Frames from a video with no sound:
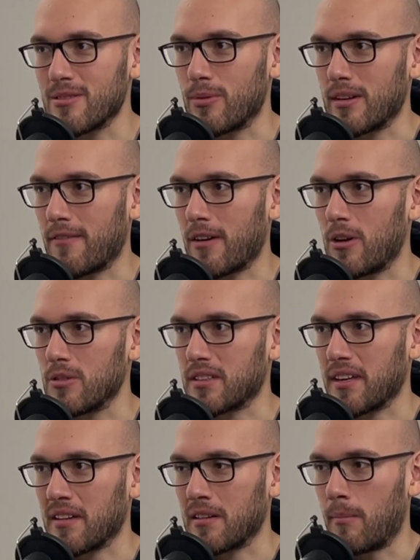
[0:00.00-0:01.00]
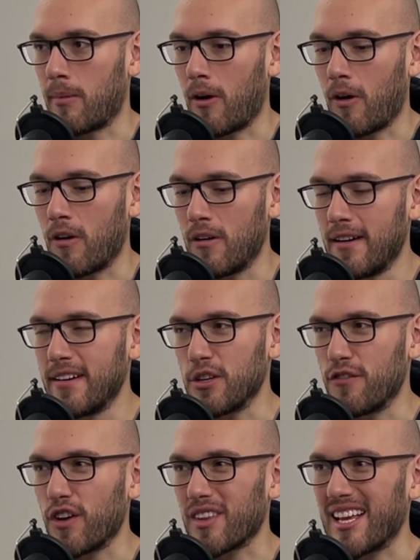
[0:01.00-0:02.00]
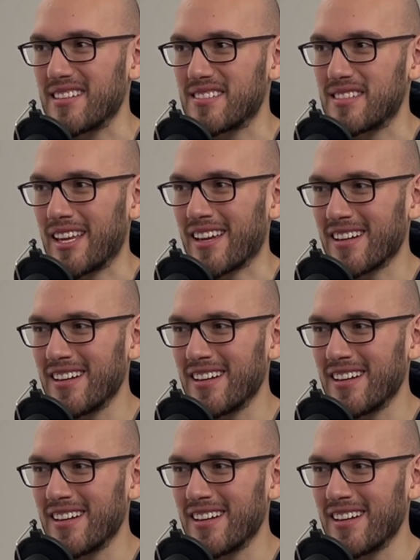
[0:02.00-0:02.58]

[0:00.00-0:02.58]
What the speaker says: So whenever I was kicking the ball, you felt that sting.